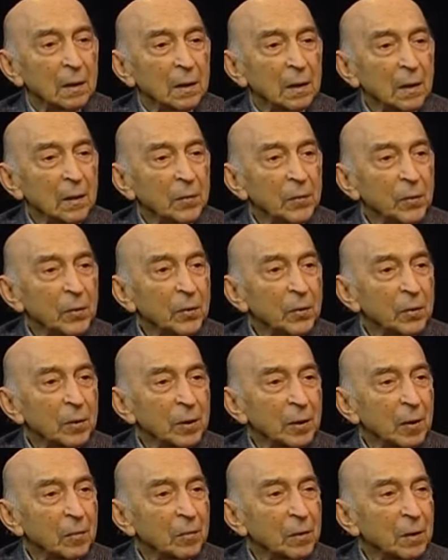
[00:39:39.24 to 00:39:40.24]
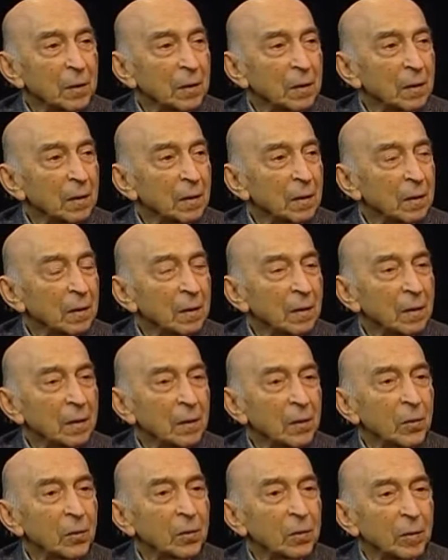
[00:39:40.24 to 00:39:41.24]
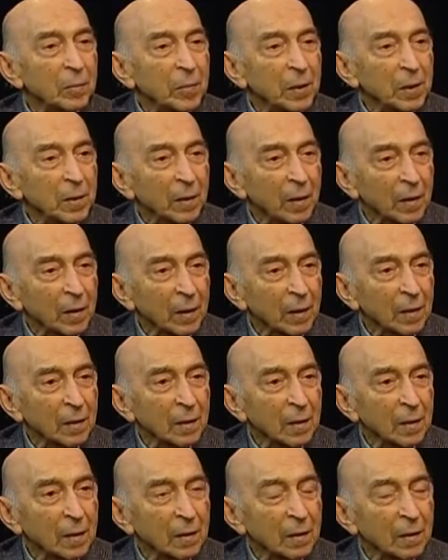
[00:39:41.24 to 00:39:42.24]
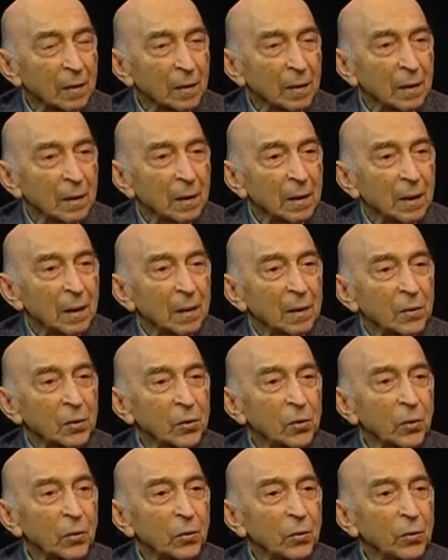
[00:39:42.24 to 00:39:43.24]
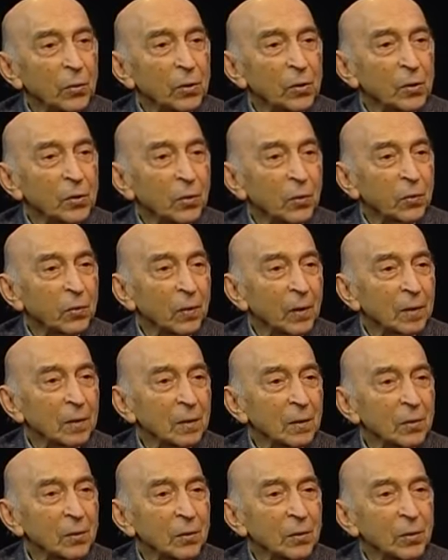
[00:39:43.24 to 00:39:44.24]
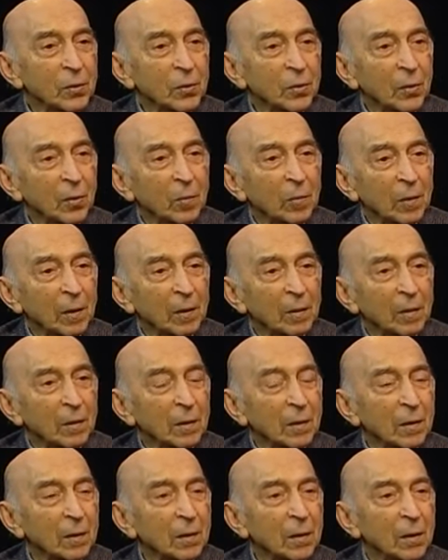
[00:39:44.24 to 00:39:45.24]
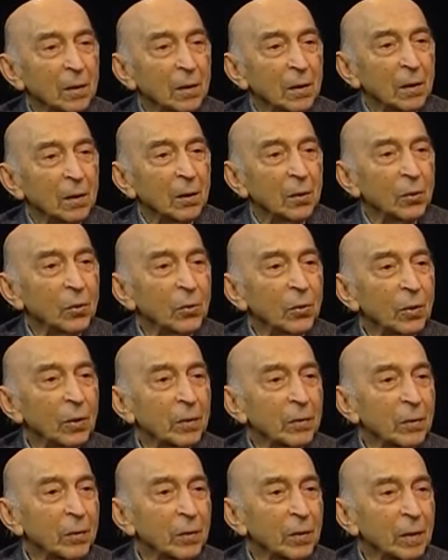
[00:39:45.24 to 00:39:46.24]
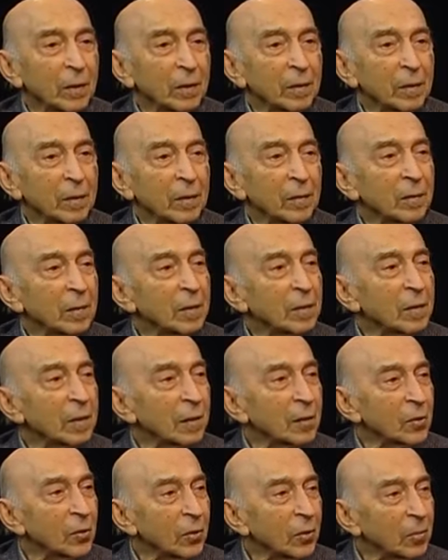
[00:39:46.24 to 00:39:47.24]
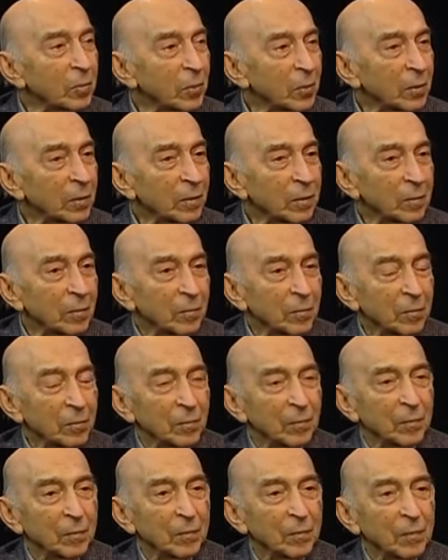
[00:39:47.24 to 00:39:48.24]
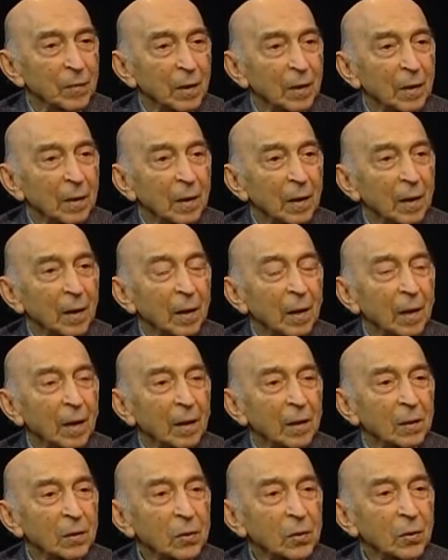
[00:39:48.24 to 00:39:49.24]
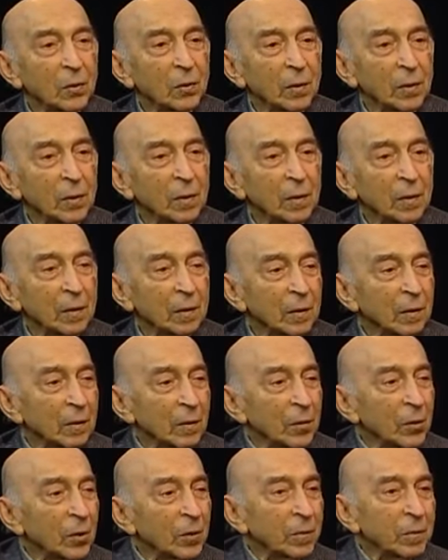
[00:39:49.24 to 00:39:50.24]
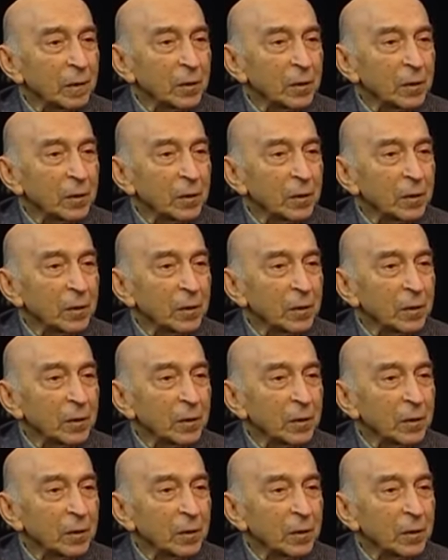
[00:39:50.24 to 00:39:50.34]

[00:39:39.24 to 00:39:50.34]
if you do something, you will be recognized. So who is your father, who is your mother, who are your relatives is not so important. So here you have